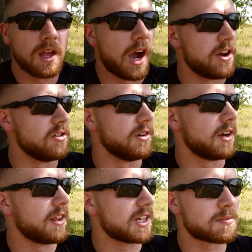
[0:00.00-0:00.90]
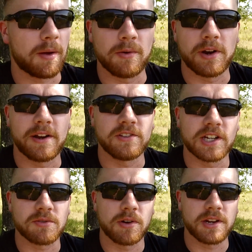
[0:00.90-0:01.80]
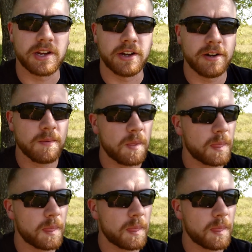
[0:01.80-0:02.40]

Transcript: I know none of that's probably what any of you guys wanted to hear,